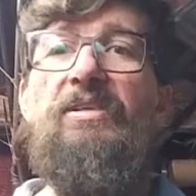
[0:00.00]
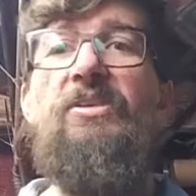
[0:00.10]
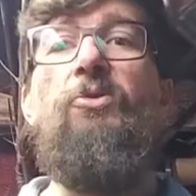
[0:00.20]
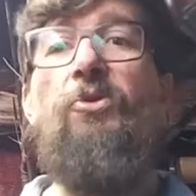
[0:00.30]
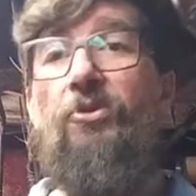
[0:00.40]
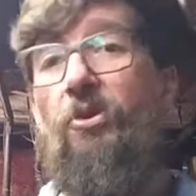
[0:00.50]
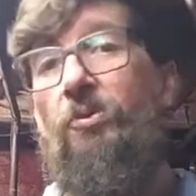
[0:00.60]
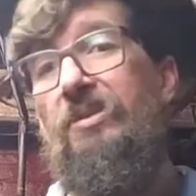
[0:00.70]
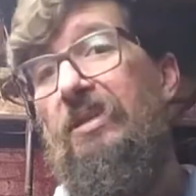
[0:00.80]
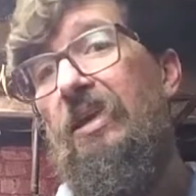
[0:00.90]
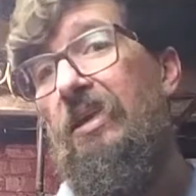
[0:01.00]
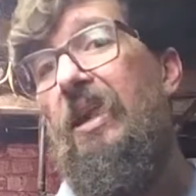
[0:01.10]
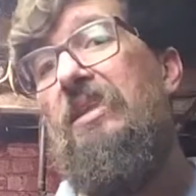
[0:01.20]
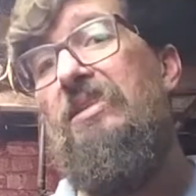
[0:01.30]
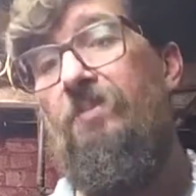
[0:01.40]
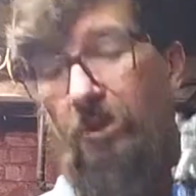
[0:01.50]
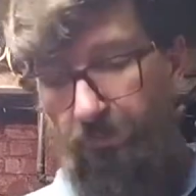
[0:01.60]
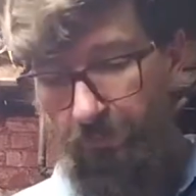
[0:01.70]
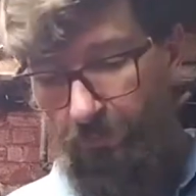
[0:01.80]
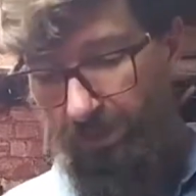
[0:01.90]
so you're going to get a smaller
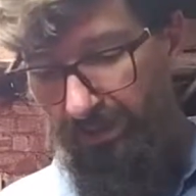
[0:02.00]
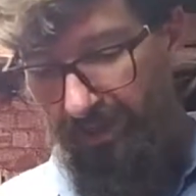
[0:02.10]
umbrella